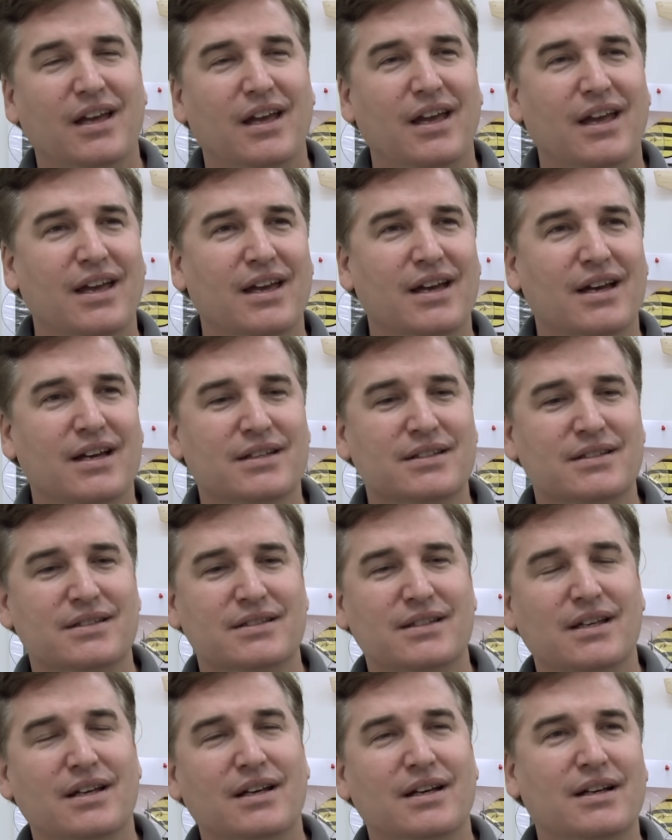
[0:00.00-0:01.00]

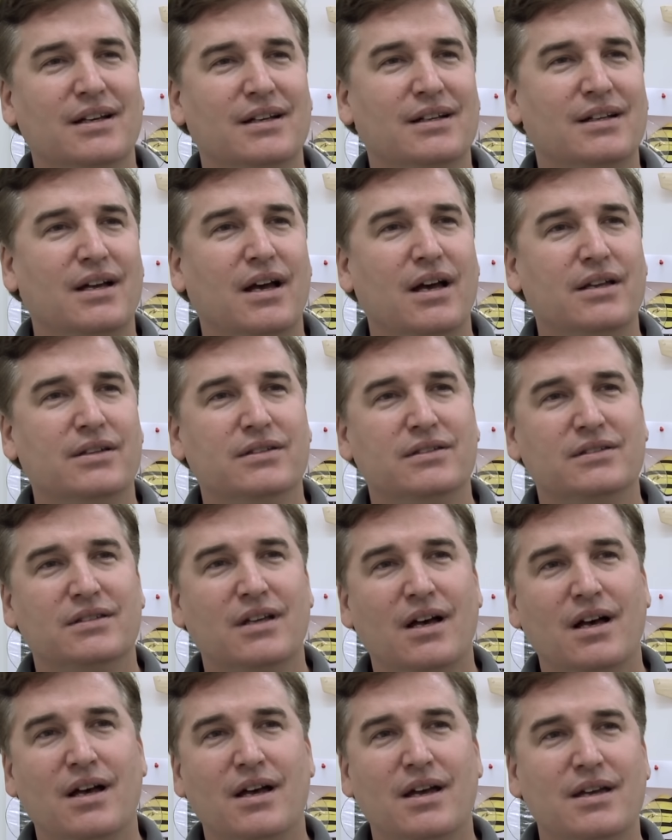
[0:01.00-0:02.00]
And I
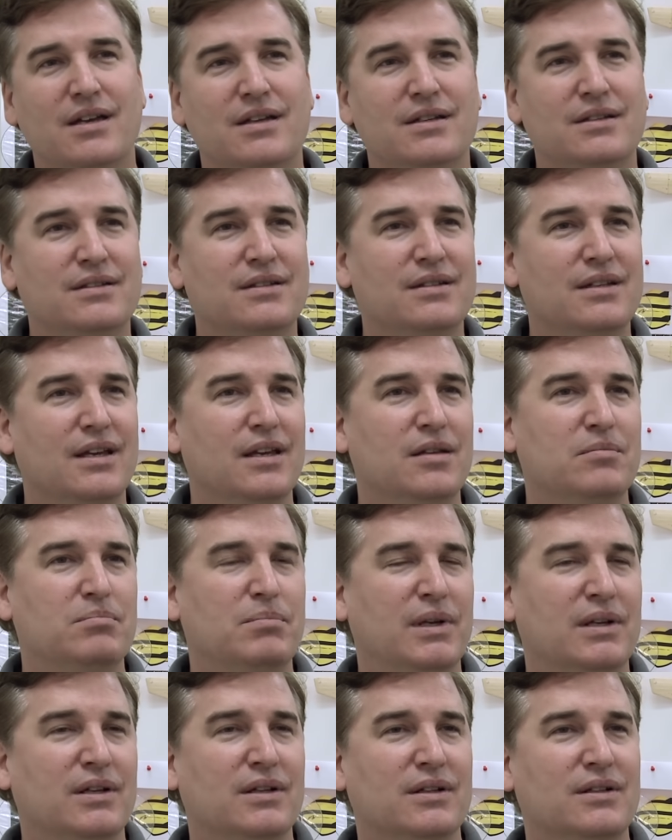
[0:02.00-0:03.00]
design and
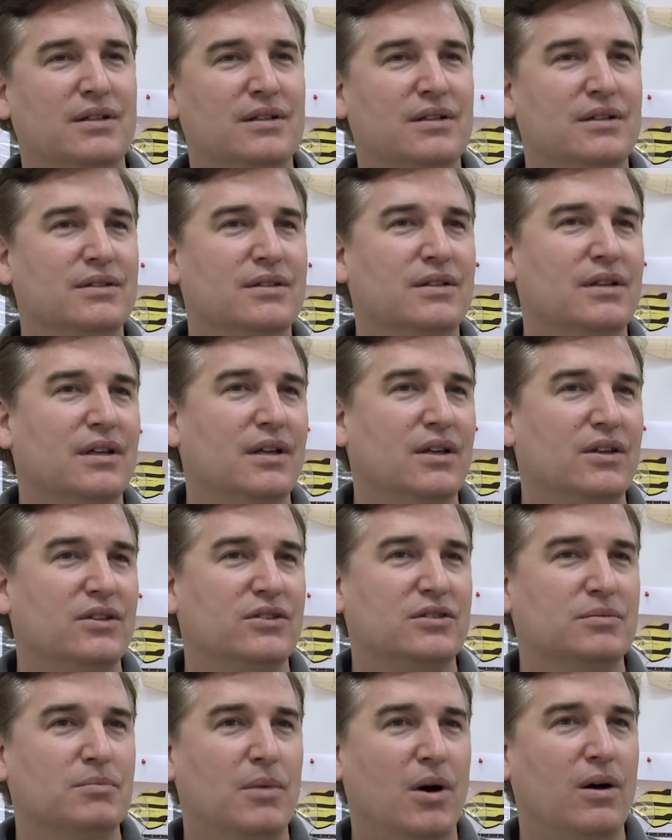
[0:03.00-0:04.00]
build
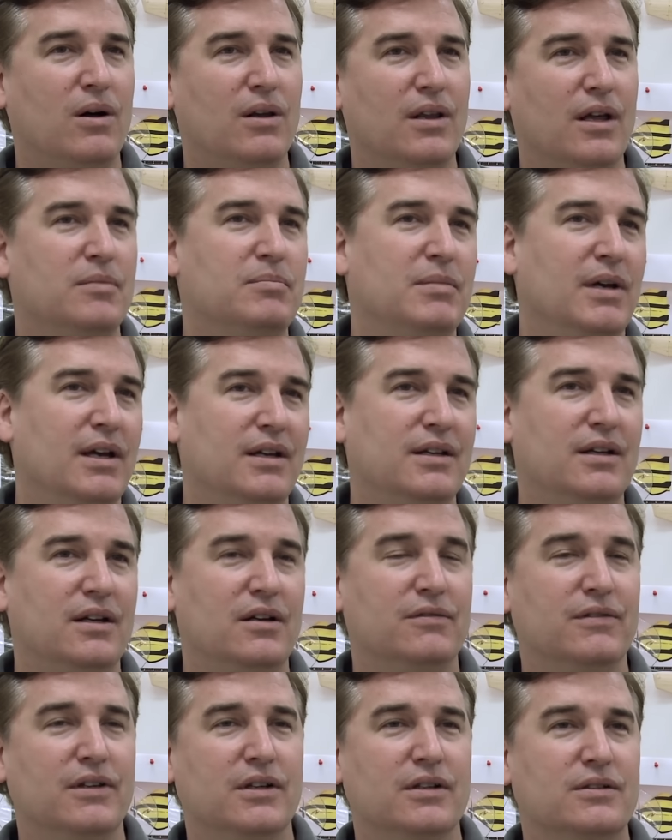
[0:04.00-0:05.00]
small unmanned
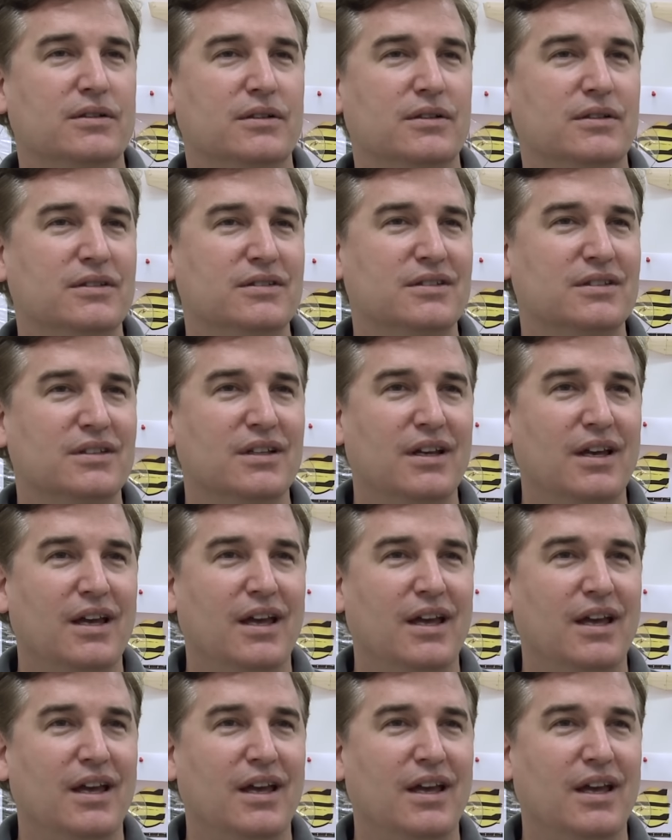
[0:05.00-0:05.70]
air vehicles.